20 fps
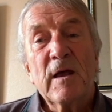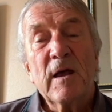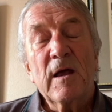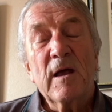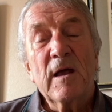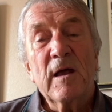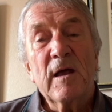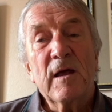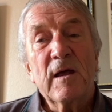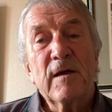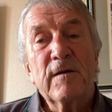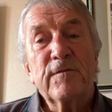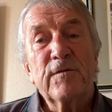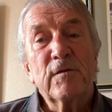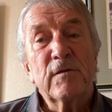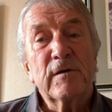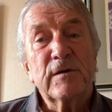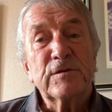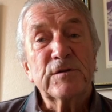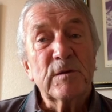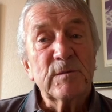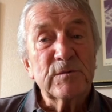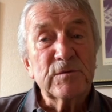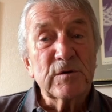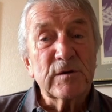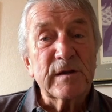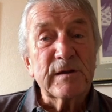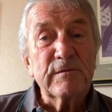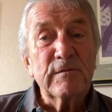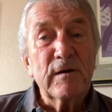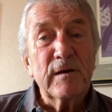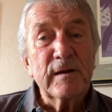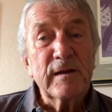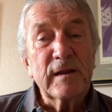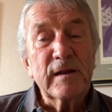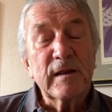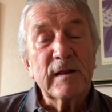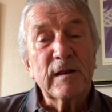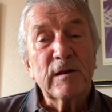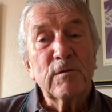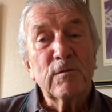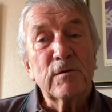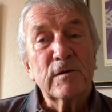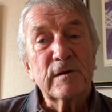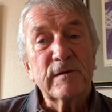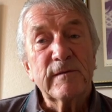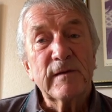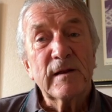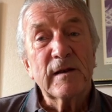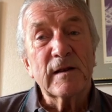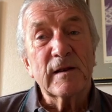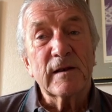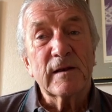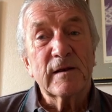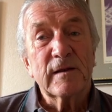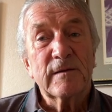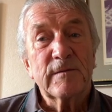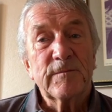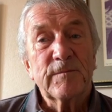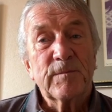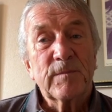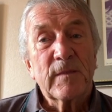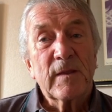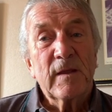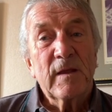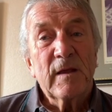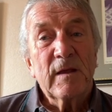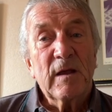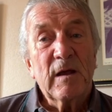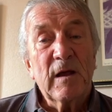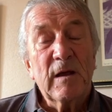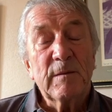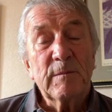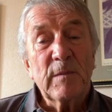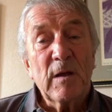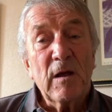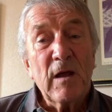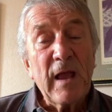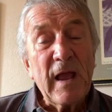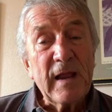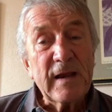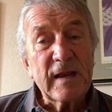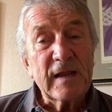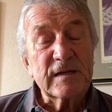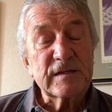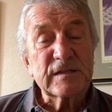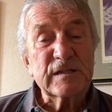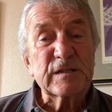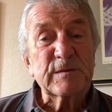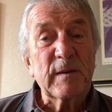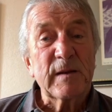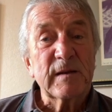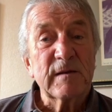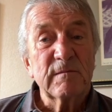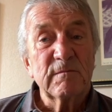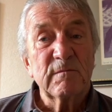uh, for a jump jockey riding in the north of England. Um, I had actually spent